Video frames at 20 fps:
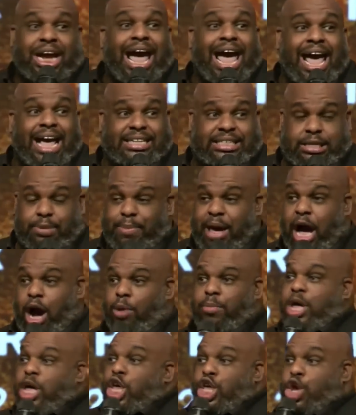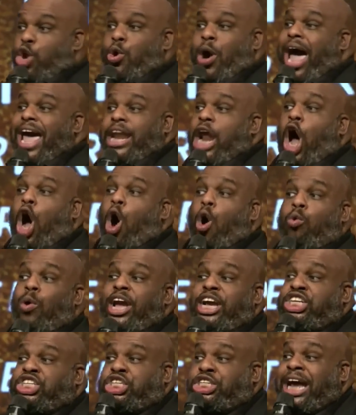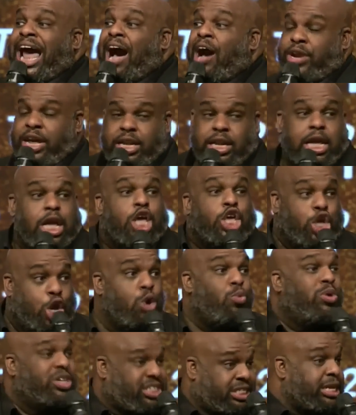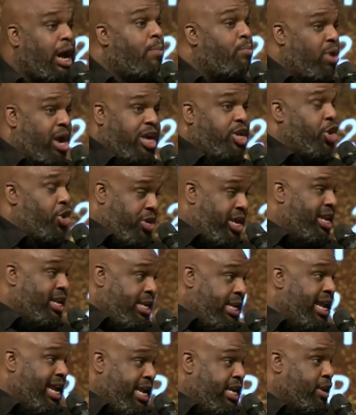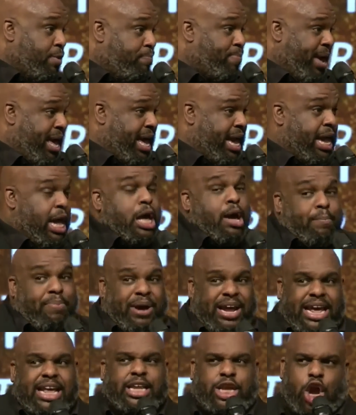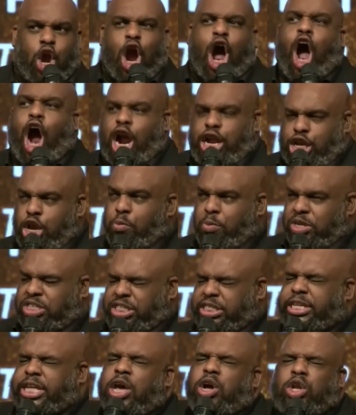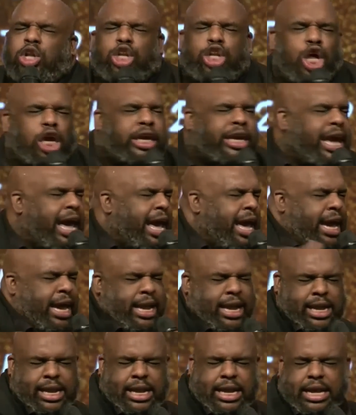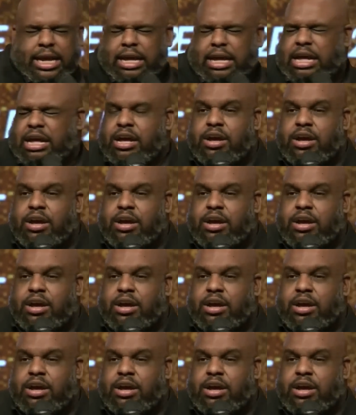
I wish I had some help. You ain't always shouted. You were somewhere you didn't need to be, but in your heart, you were still looking.